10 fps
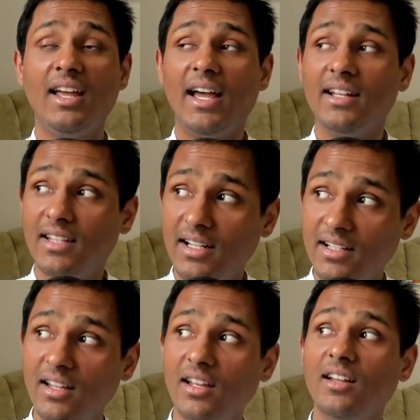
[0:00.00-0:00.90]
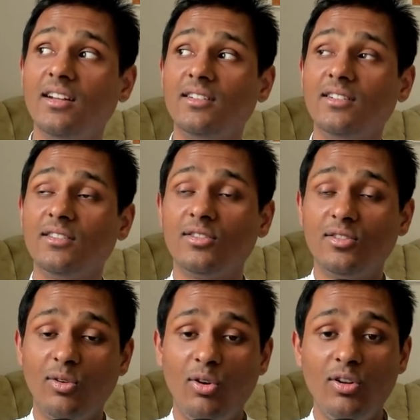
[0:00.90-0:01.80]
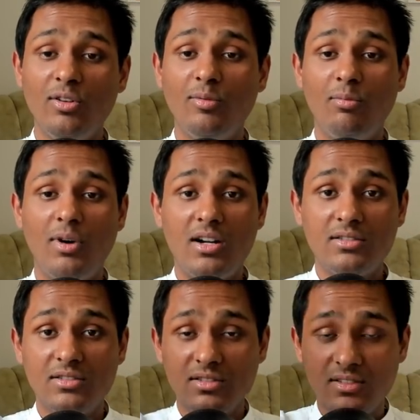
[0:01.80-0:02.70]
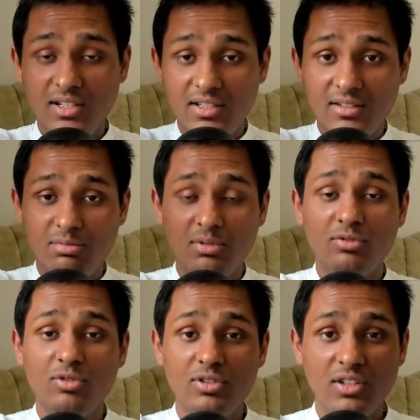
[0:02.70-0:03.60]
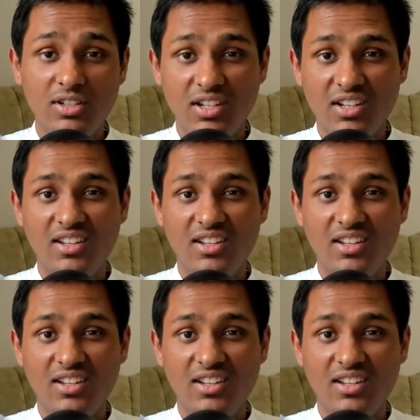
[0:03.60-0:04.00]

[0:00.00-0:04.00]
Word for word: and then let us all march in the spiritual journey